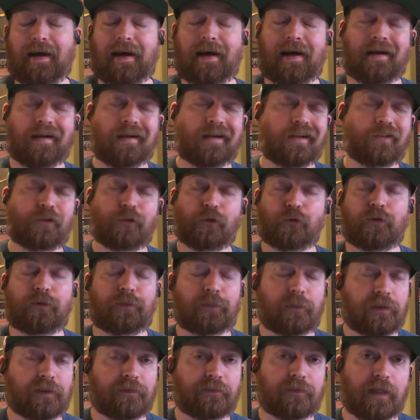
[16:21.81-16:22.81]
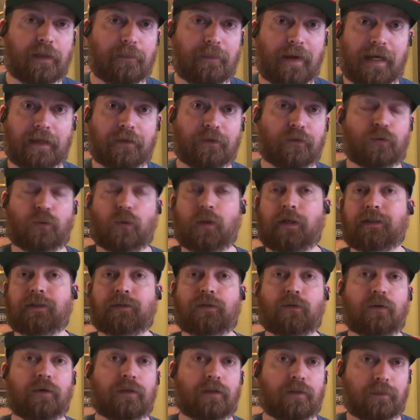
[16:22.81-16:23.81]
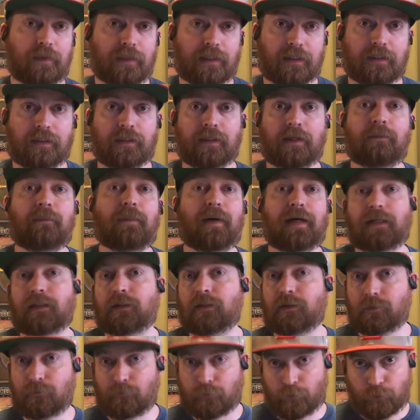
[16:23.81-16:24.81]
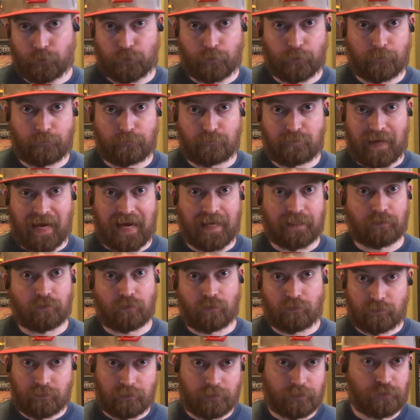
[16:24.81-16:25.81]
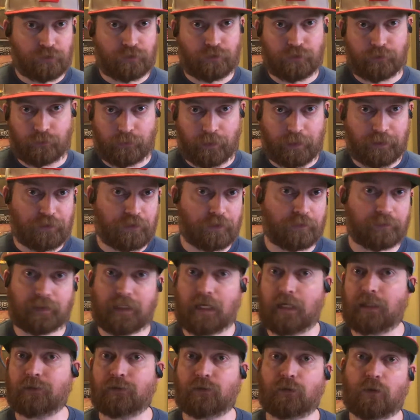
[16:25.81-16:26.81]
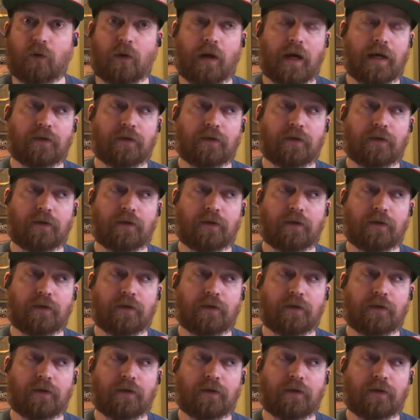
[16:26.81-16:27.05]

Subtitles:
And I truly believe that Madden 20 is going to be the best version of Madden on this generation of console.